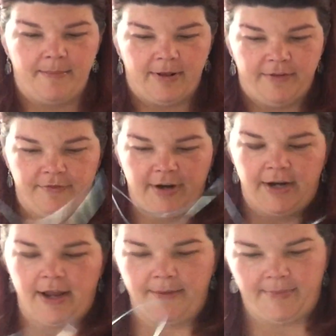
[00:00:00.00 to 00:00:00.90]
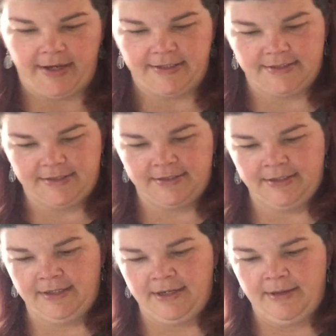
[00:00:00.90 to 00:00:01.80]
that ball of red. I might
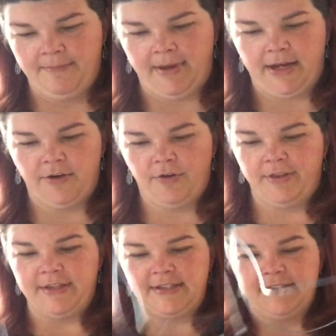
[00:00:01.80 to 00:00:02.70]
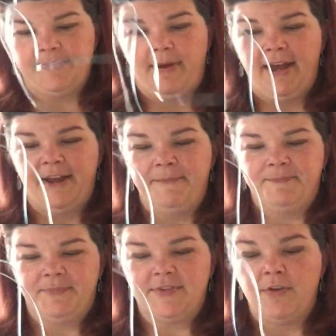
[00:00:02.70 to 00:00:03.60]
make it around. This is my...
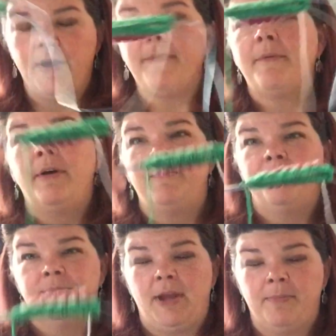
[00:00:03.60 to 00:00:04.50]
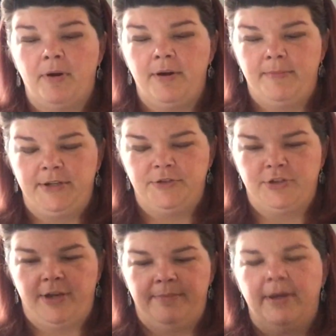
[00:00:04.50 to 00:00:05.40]
So, I brought up my new
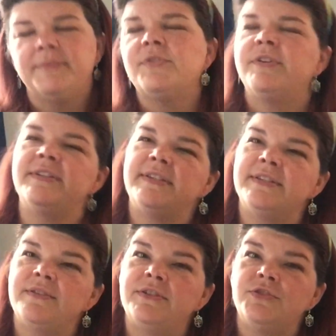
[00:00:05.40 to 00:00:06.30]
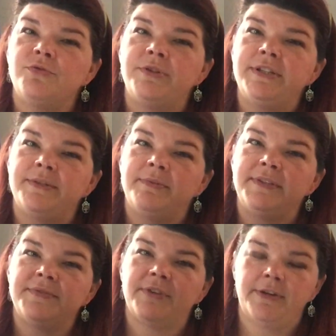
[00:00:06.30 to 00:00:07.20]
job. I'm sorry this is so disjointed.
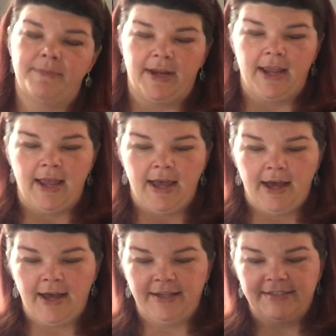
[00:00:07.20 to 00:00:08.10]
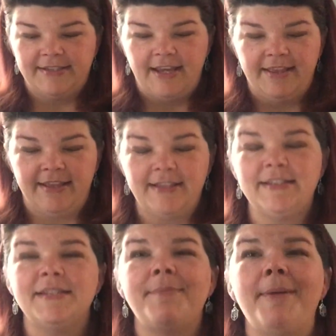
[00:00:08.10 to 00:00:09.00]
Please forgive me. To say that
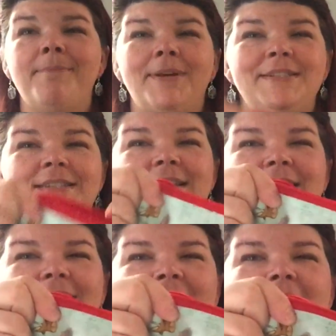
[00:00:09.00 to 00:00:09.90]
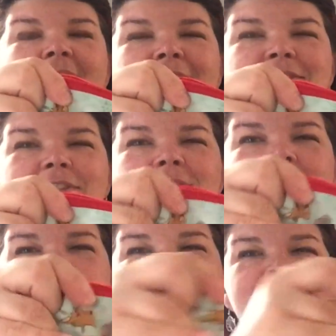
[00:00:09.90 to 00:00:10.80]
this is my bus knitting. I took the
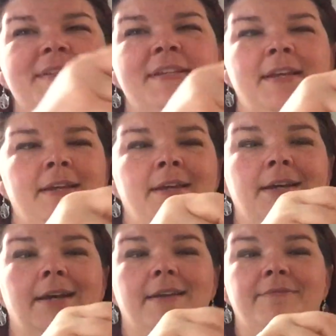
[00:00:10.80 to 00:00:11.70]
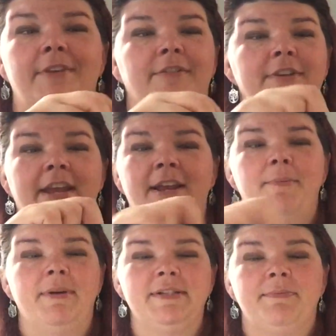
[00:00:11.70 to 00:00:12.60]
bus. I've never taken
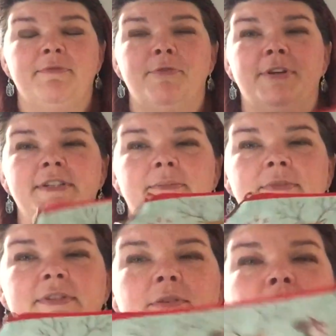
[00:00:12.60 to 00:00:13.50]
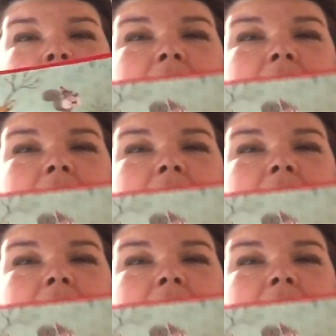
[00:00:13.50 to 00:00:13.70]
a bus before except a school